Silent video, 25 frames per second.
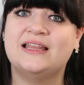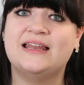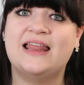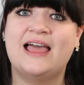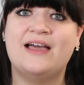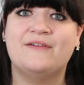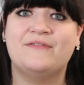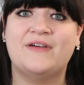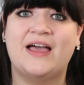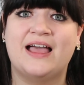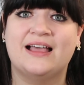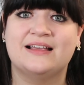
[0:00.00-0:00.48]
can
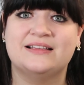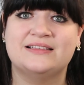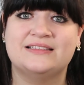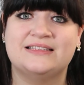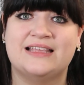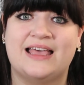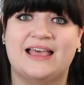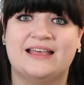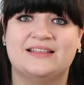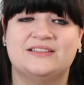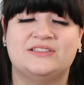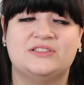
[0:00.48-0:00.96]
have
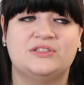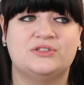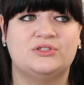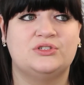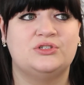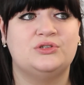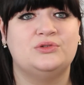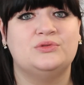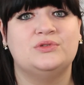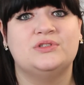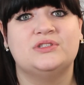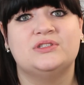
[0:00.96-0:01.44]
access
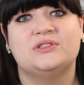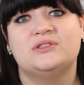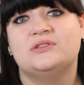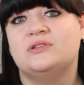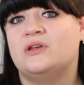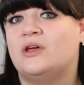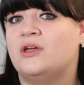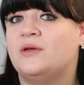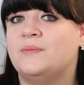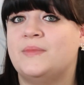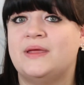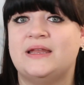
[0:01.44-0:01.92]
to
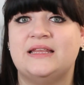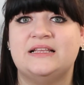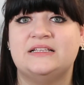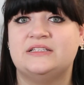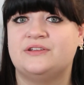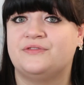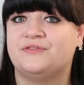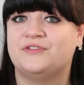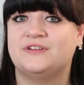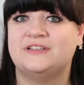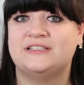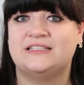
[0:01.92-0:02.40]
so many
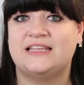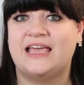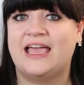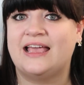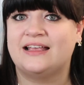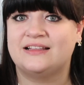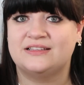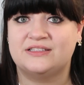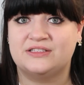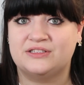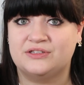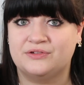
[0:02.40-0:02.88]
different
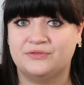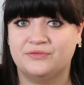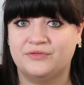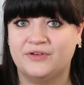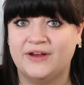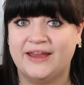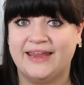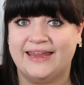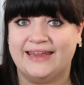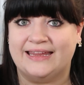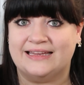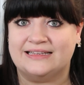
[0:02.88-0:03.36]
texts to
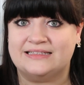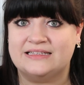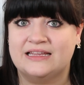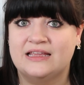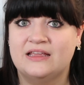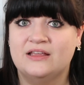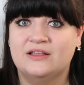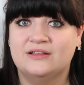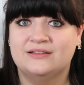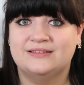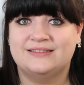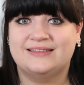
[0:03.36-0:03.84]
read
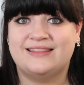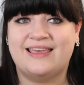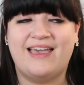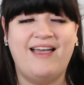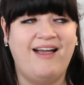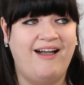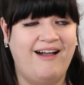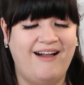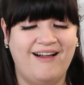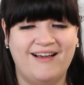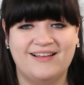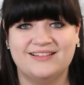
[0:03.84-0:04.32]
to their
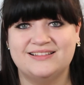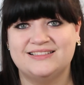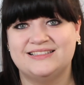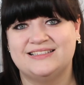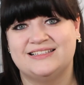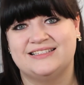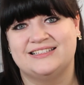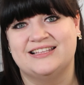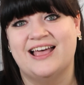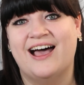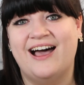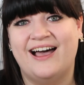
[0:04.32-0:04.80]
heart's
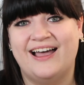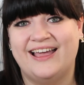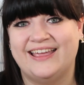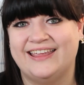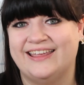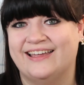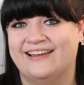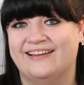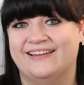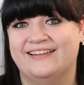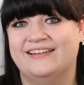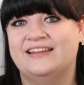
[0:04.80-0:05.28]

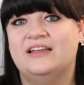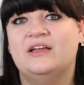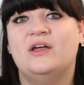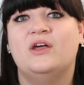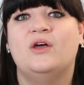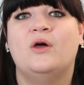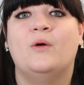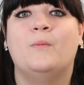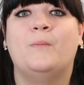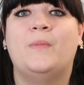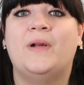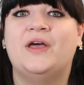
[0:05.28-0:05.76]
desire
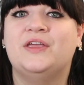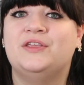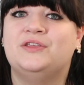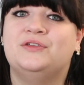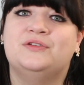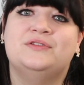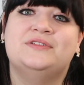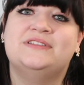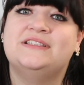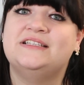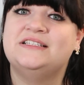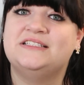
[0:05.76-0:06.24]
by
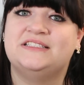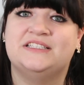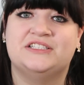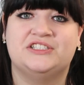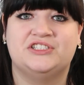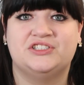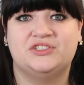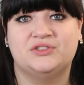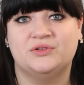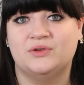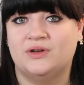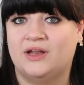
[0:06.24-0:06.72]
using
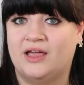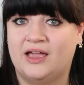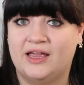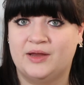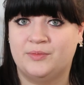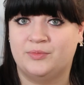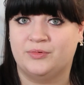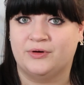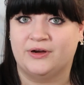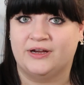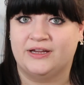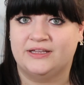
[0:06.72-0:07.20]
digital
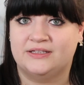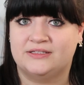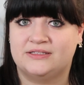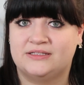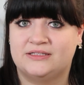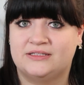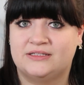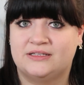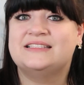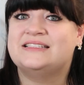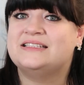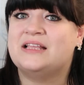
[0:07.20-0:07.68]
libraries.
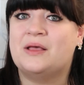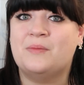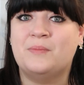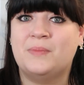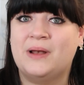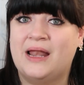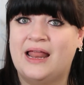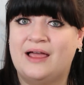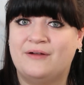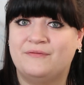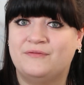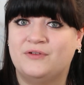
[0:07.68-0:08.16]

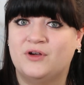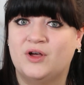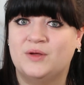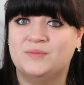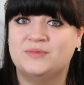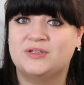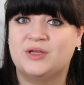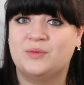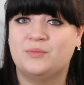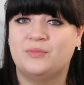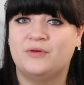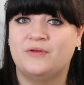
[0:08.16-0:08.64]
Some
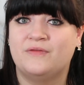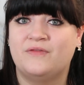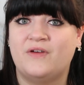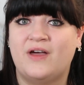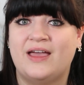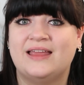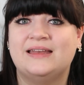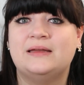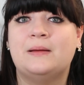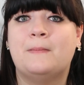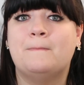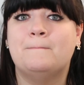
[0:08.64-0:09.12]
platforms can
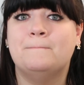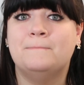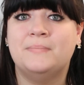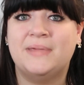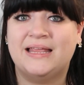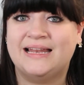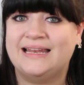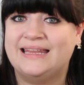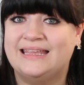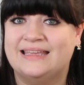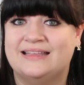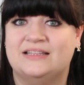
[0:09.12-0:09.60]
provide
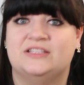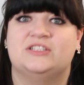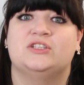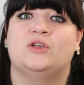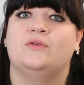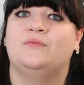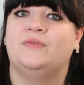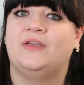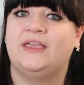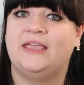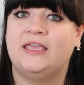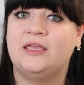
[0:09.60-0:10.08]
millions
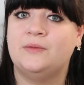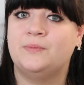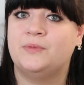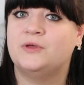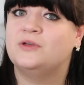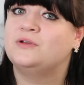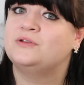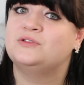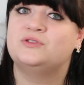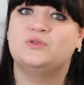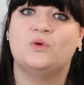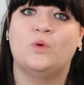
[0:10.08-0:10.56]
of
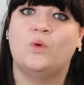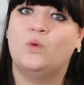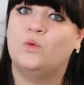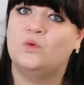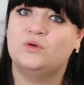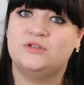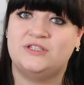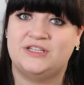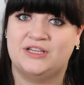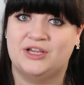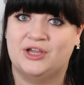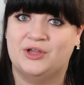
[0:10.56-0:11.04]
ebooks or
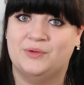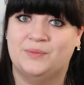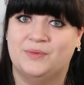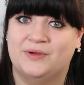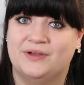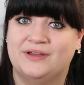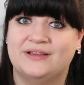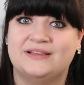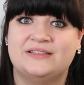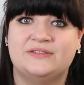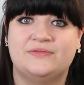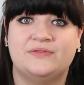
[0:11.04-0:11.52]

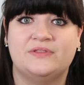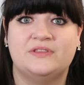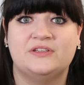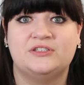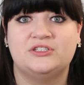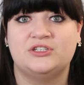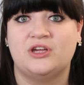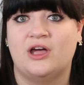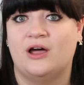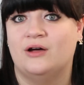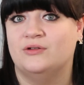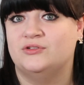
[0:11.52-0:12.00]
audiobooks for the
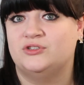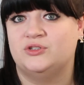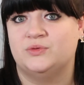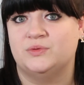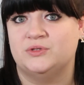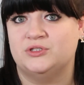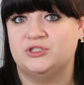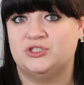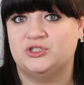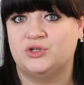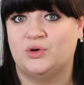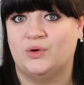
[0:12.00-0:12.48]
child
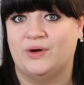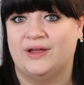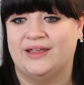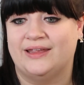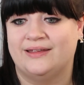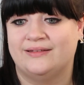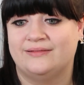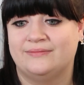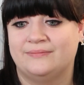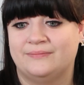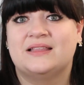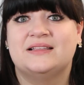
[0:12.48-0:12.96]
to
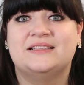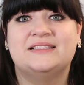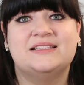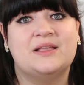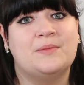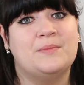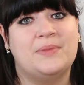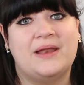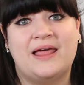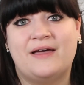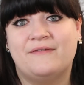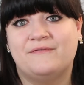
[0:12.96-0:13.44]
enjoy.
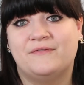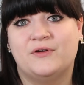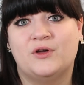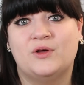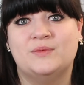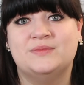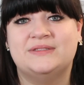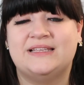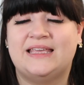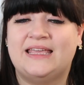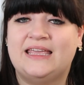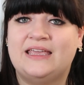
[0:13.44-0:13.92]
Some
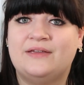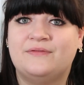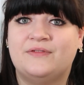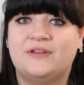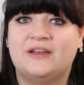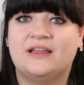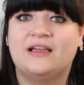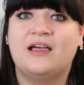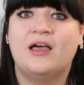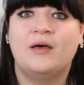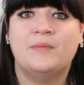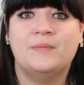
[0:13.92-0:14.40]
platforms
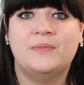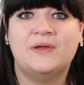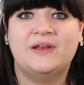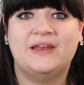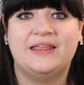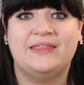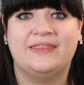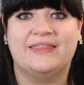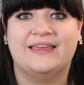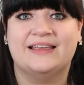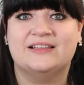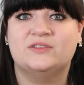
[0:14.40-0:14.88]
even
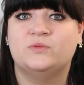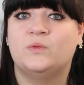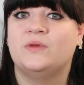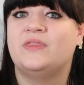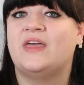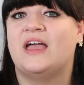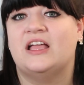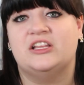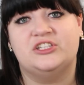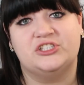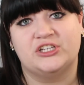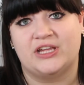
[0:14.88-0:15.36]
accompany this
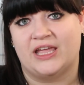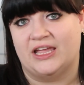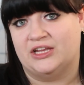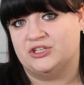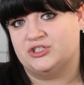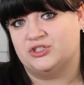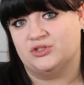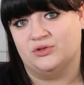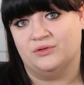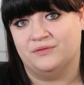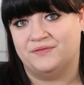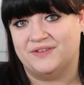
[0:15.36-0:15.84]
with
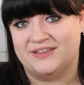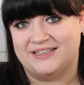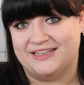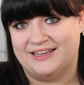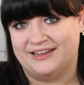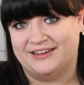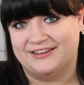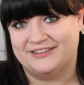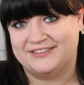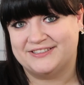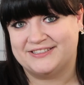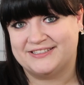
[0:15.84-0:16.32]
educational
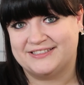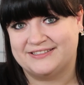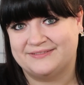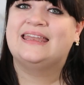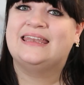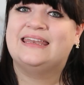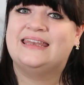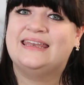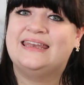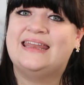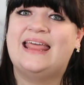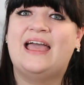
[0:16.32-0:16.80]
videos.
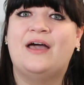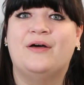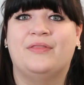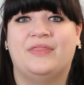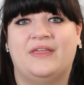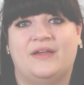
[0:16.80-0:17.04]
Now,